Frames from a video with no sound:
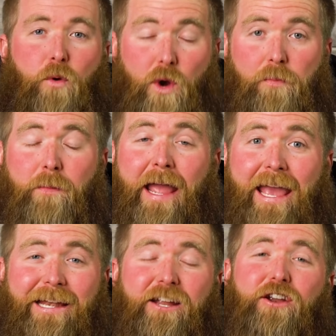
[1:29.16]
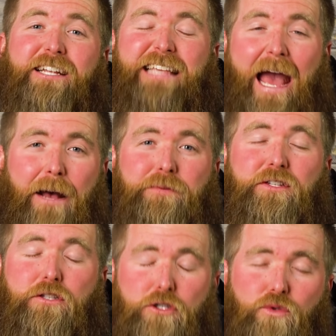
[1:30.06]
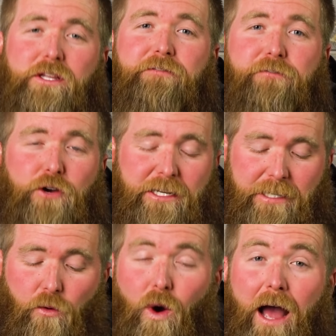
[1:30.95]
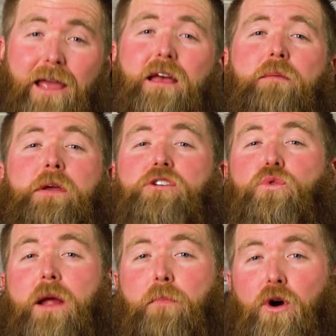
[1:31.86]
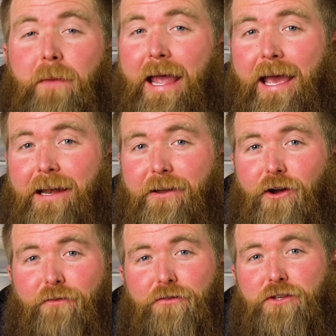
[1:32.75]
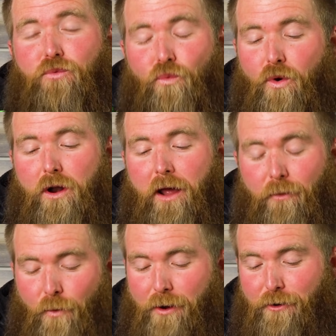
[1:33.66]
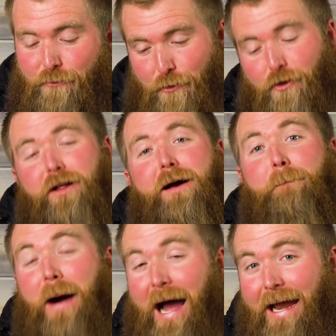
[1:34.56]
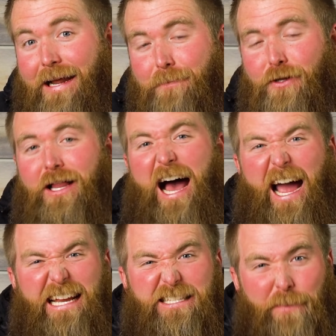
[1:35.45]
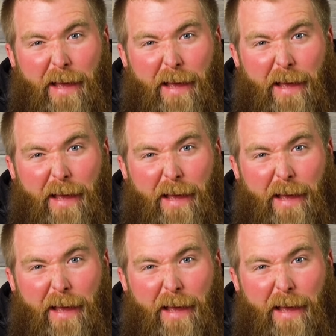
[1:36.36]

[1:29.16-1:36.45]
But when I put my hand in here, it's absolutely freezing. Why? Because when I put my hand in here, I've got this one wonderful pineapple ice